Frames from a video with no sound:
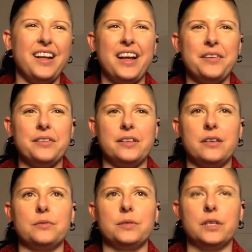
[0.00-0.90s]
I don't think
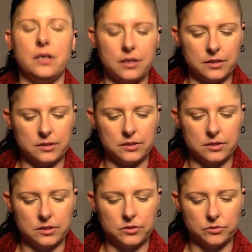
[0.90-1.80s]
you can really call this
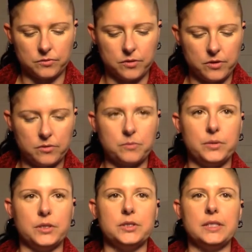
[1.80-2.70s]
a drone
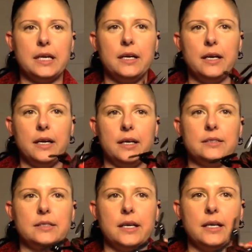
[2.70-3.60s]
per se.
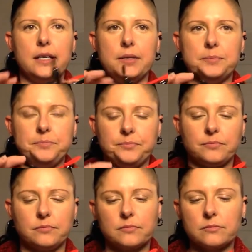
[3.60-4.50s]
It's like um,
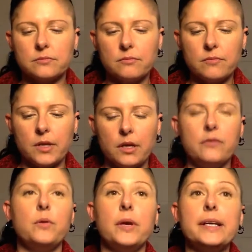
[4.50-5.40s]

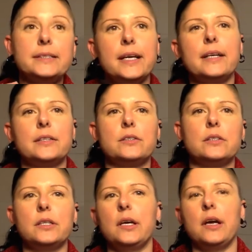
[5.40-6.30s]
if you want to get
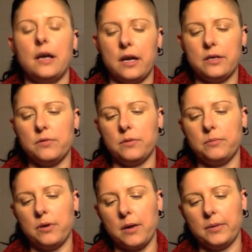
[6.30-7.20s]
technical, you
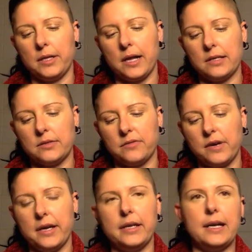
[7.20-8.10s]
would probably
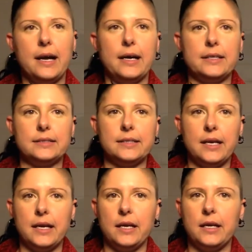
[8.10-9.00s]
classify it as
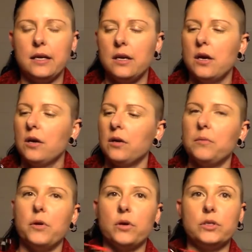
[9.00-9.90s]
a
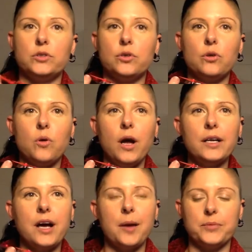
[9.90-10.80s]
remote control
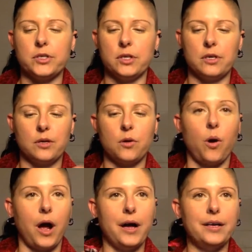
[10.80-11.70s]
quadcopter.
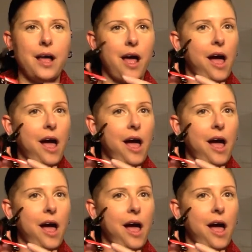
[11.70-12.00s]
Quad